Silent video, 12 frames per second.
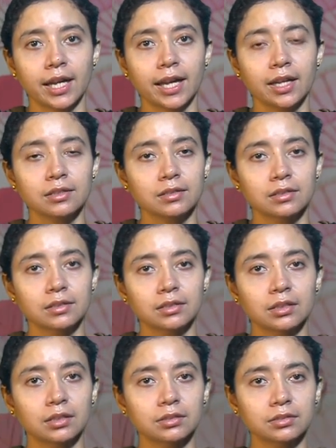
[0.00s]
And
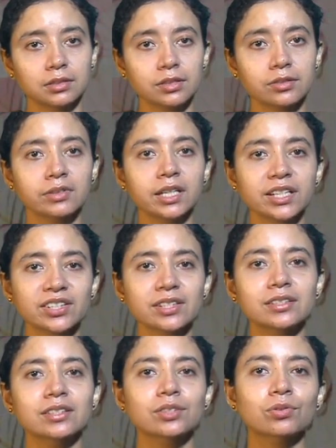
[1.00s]
this
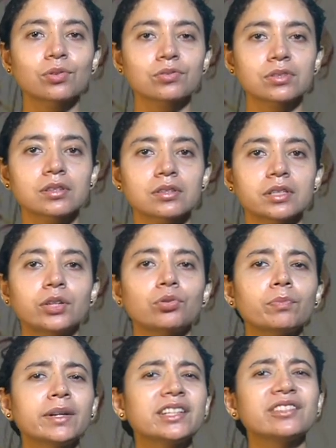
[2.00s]
religious discourses, they're
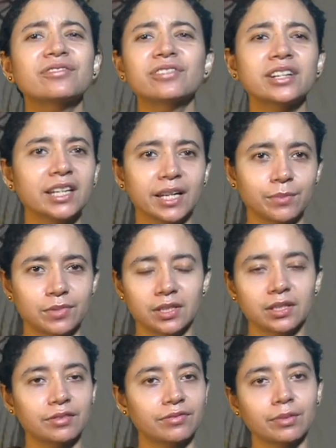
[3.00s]
known by different names
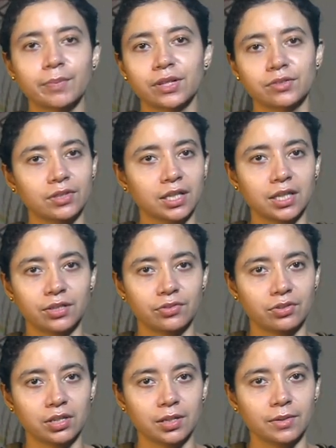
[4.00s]
in different parts of the
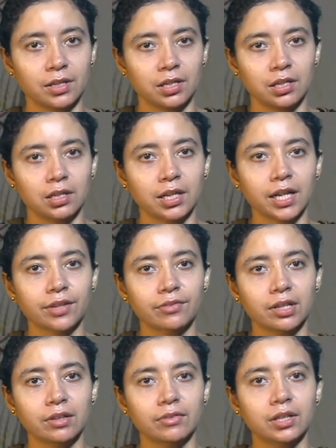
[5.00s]
country. Like
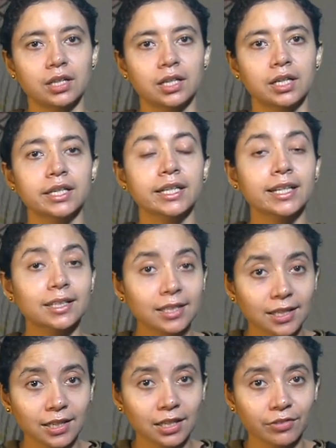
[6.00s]
we have the Hari
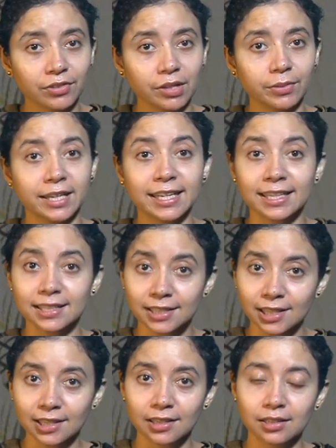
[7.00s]
Katha, we have the
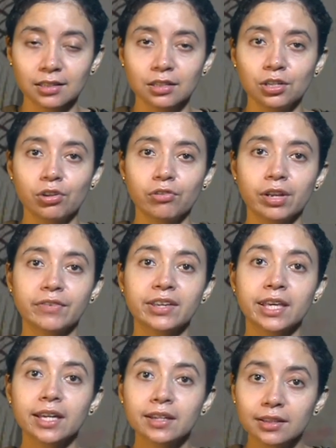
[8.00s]
Katha, we
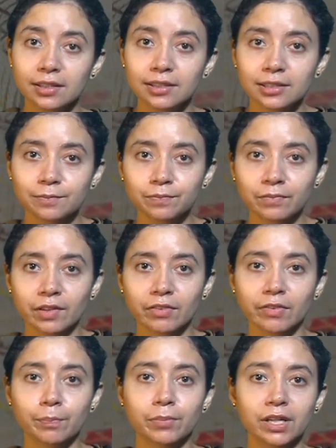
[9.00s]
have Kirtan,
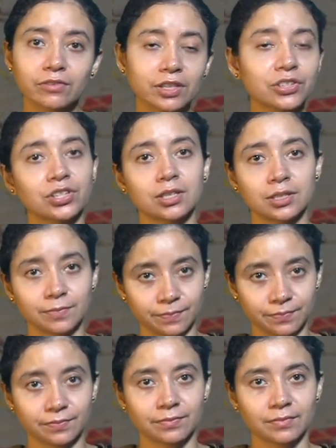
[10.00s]
we have Pravachan.
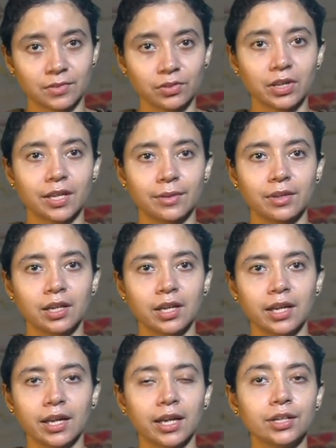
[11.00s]
Okay.
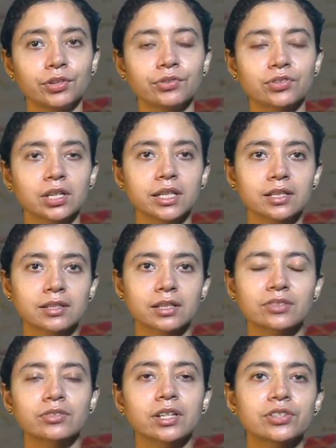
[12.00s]
And usually in
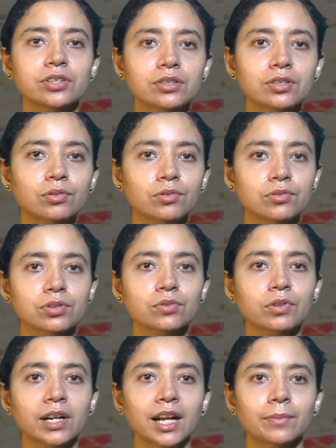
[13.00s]
such religious
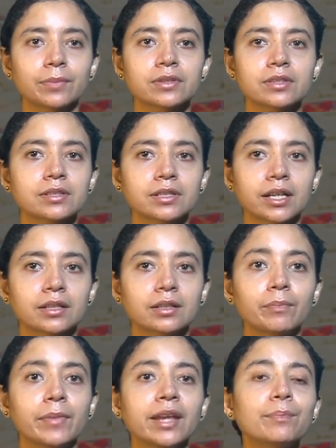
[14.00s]
discourses, what happens is that
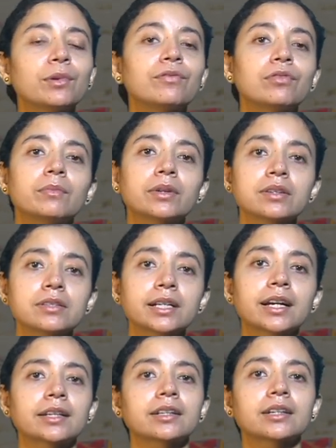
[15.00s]
the main performer is
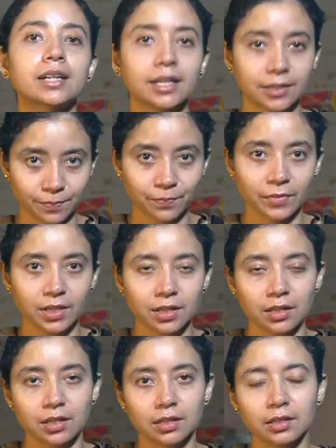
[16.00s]
a Kathakar.
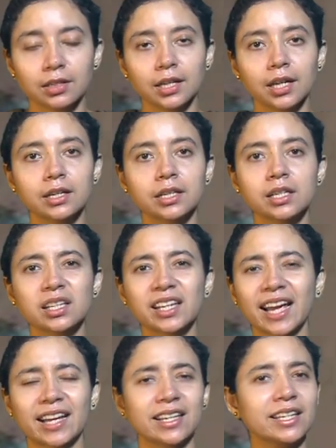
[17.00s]
Kathakar,
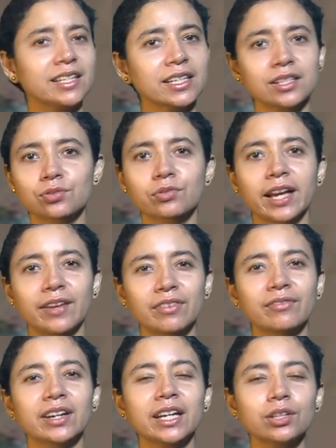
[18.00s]
he, he needs to have
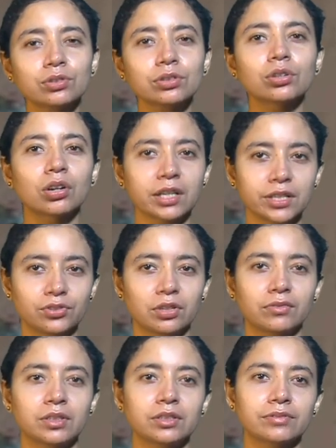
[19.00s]
a very good knowledge
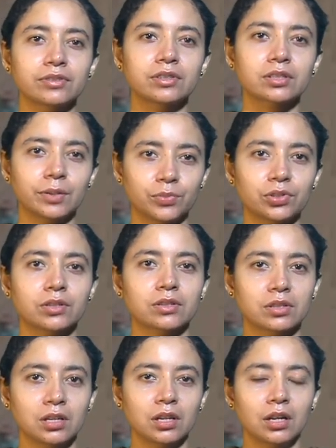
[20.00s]
of the different
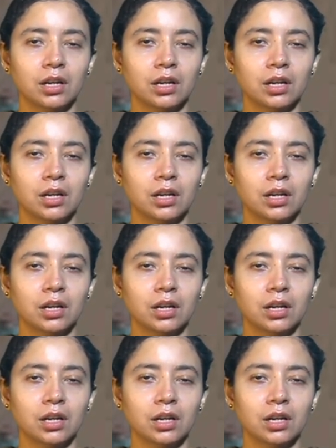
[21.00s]
scriptures.